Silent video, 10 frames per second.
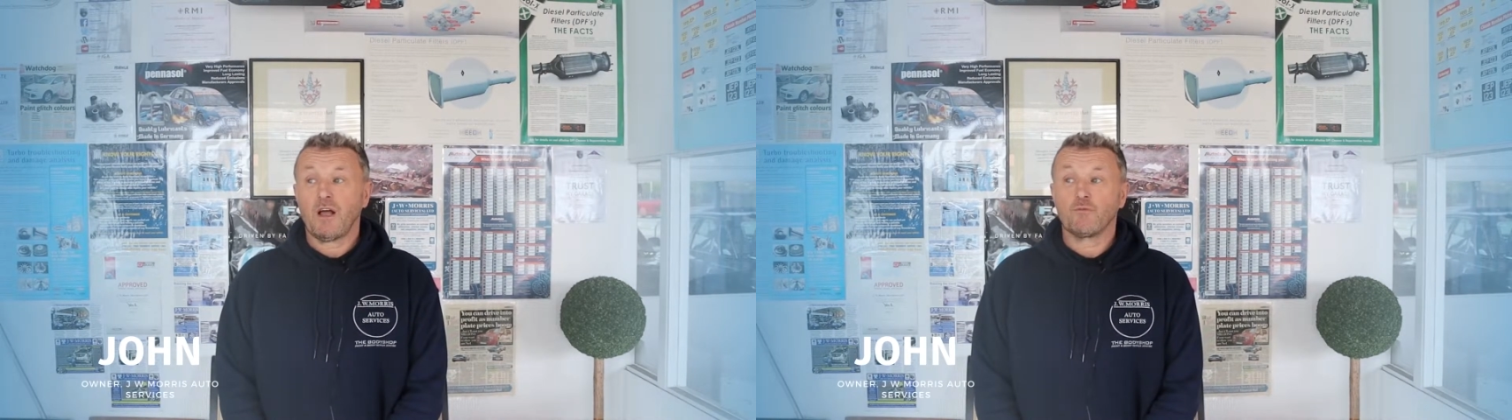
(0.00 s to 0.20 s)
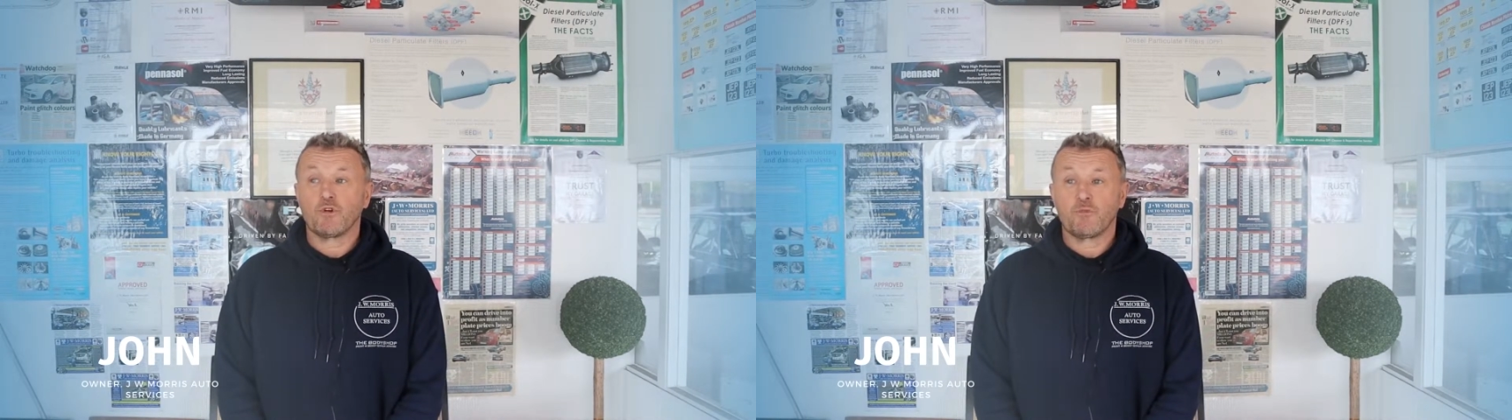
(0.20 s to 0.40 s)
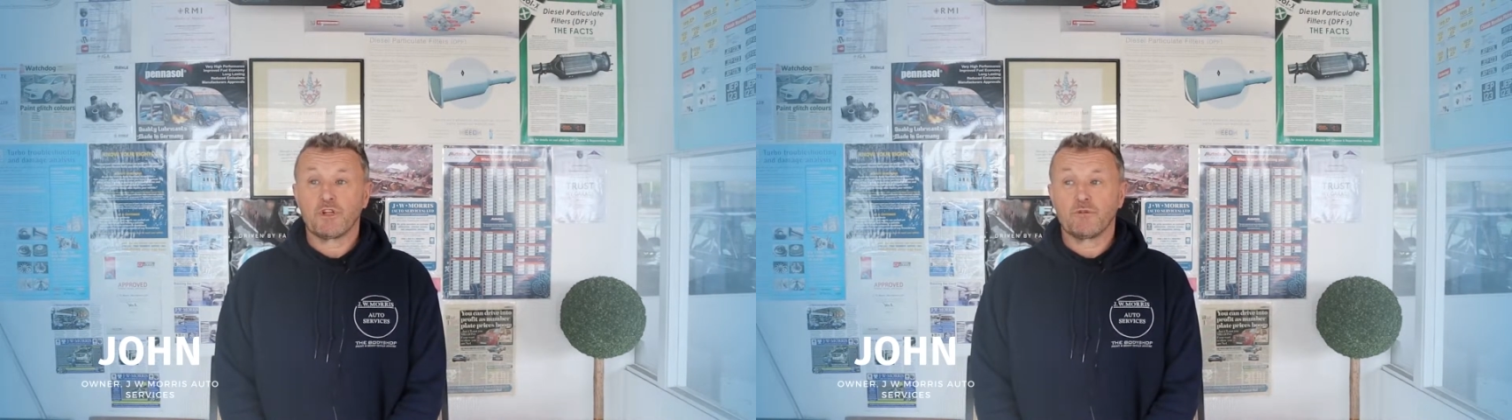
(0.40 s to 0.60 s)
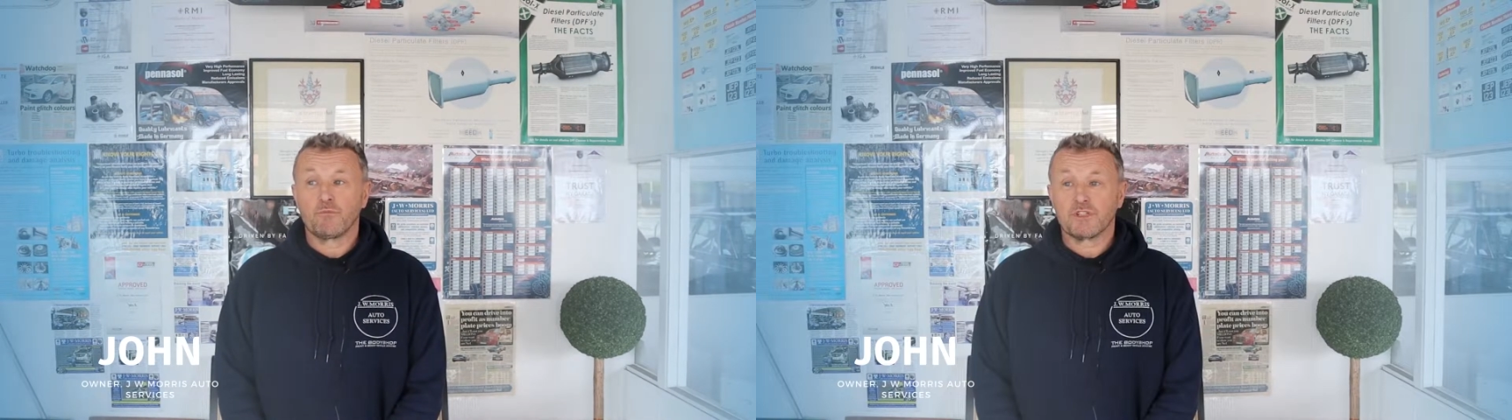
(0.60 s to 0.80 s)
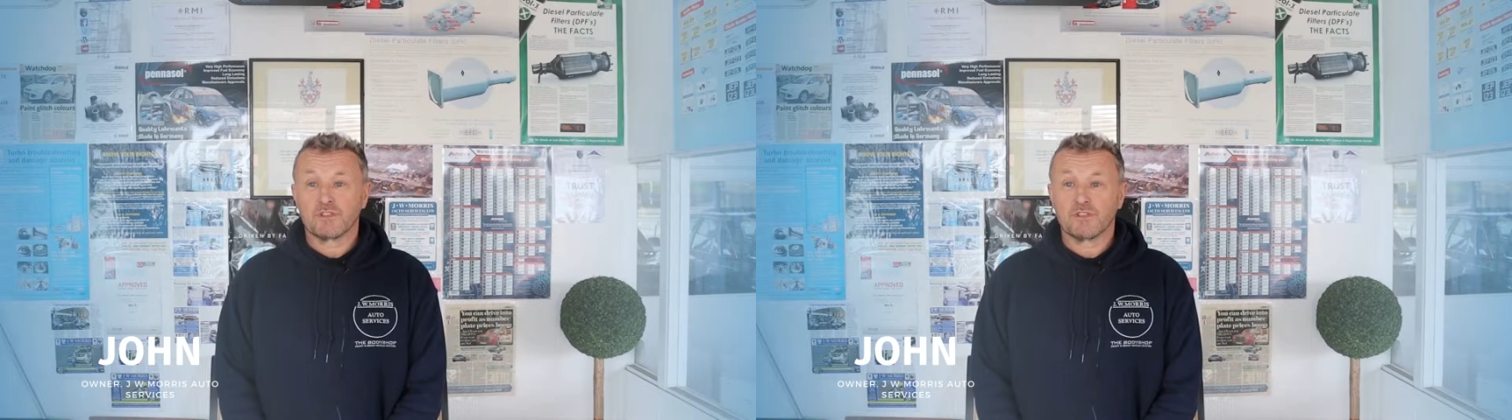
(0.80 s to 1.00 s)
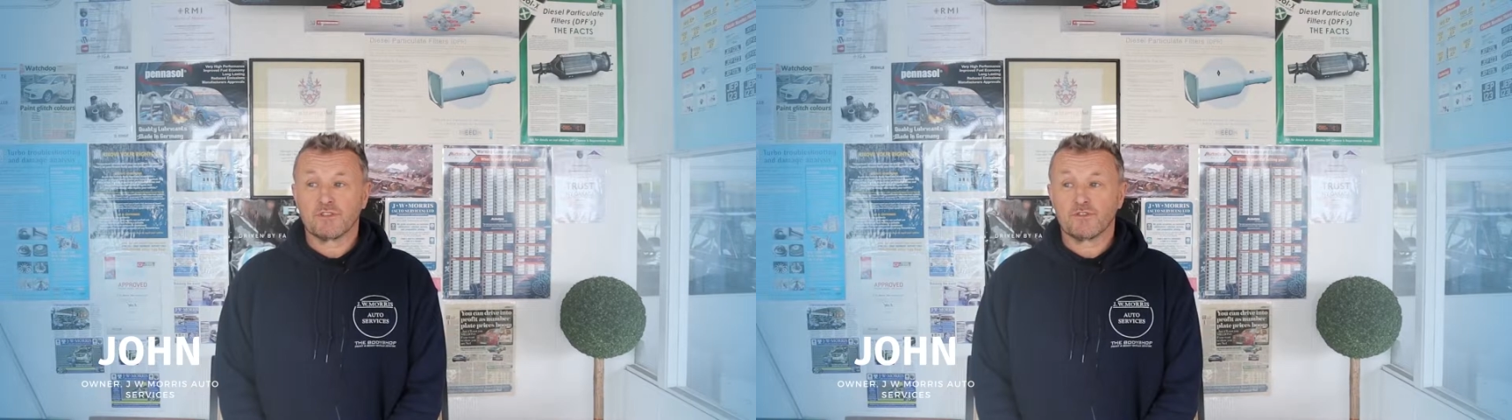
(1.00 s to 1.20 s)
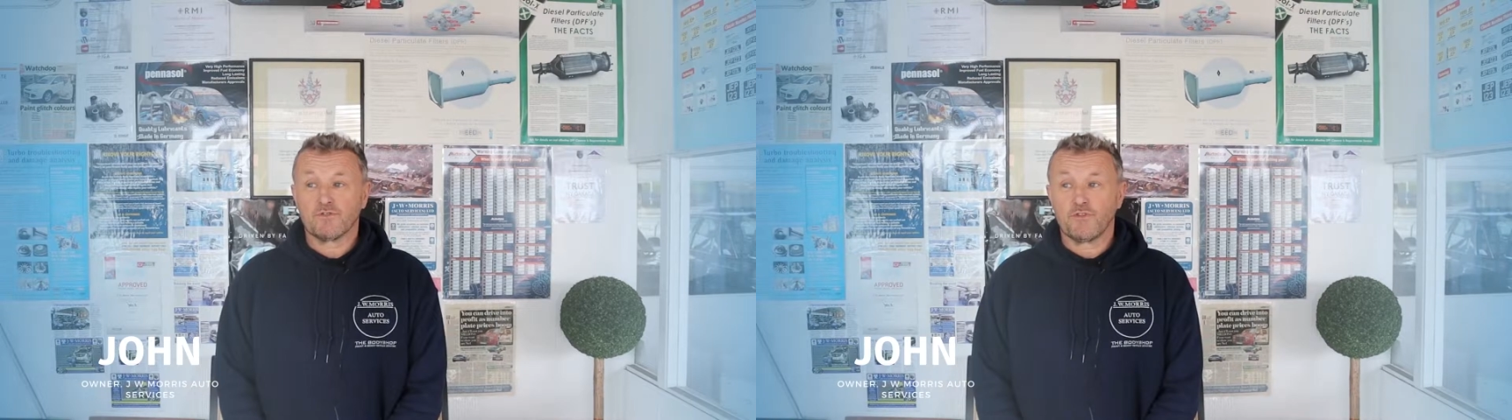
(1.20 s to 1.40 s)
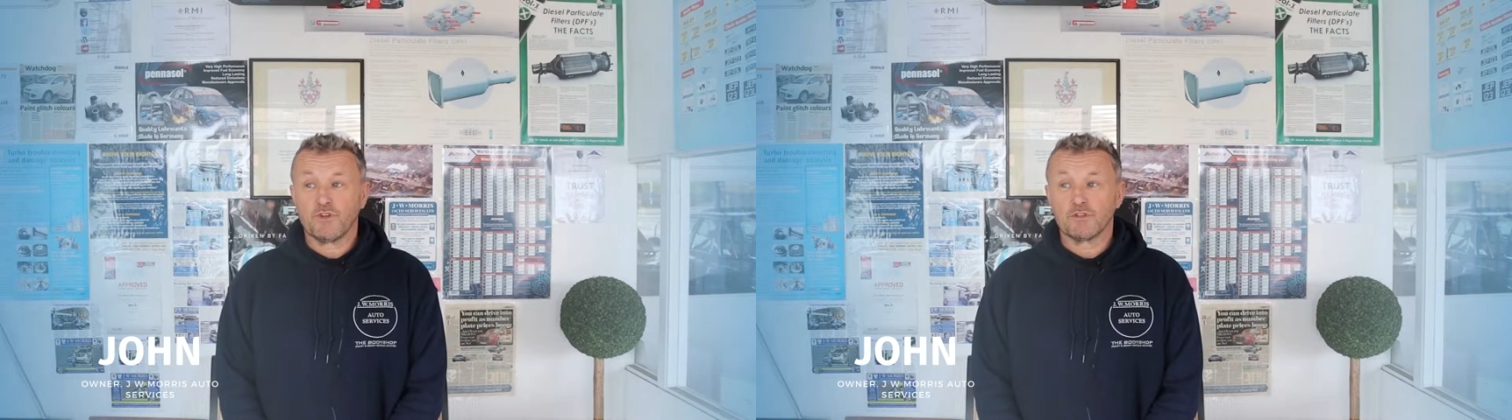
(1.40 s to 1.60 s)
We've been in
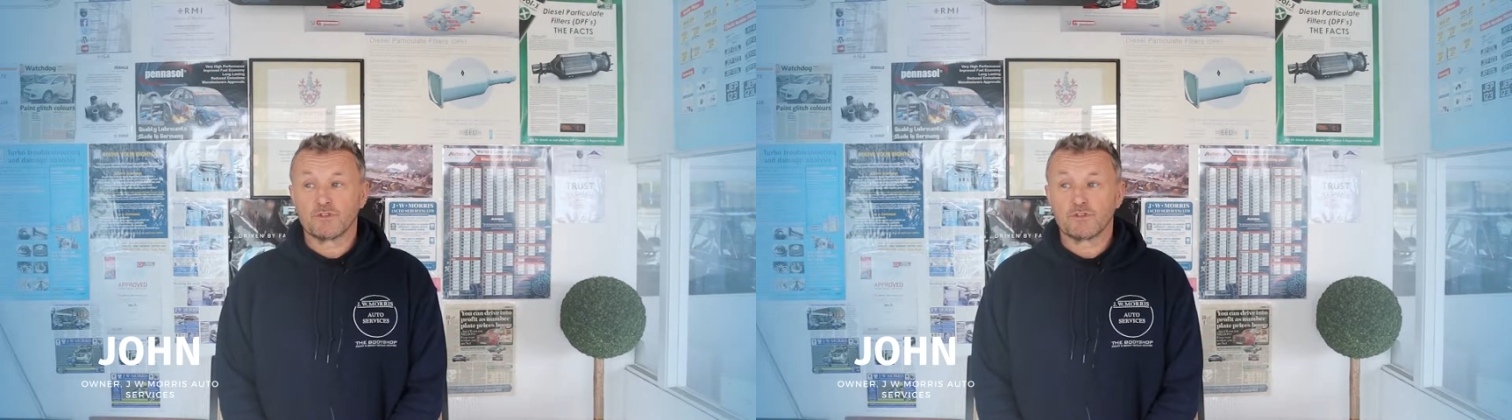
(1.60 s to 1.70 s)
business for